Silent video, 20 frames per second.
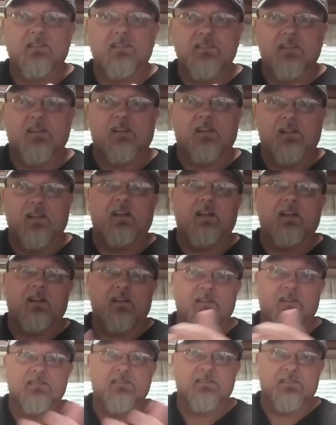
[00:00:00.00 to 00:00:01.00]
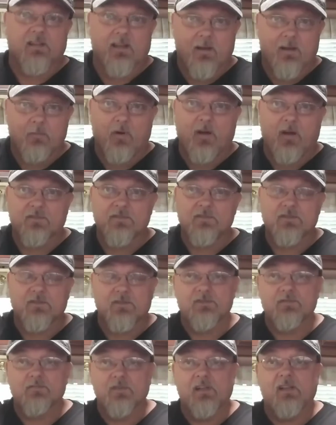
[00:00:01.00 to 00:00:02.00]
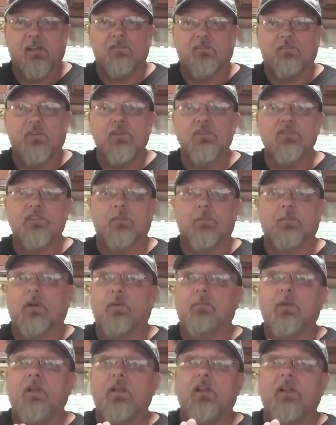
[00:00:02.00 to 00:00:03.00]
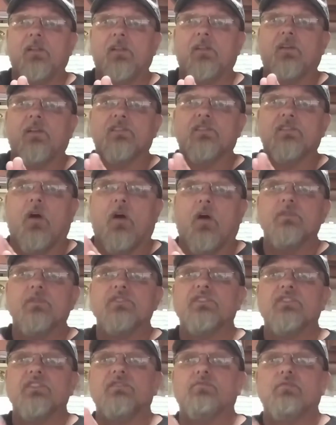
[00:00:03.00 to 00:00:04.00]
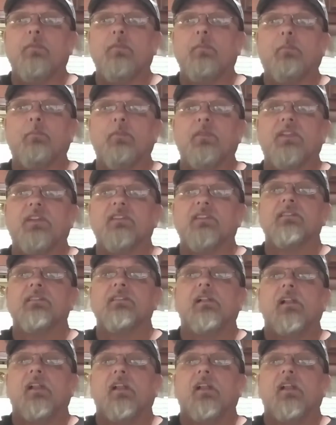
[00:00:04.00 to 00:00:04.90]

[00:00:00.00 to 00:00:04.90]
it's going to leak and it'll slam off. So it's really confusing, but it's always, just remember this.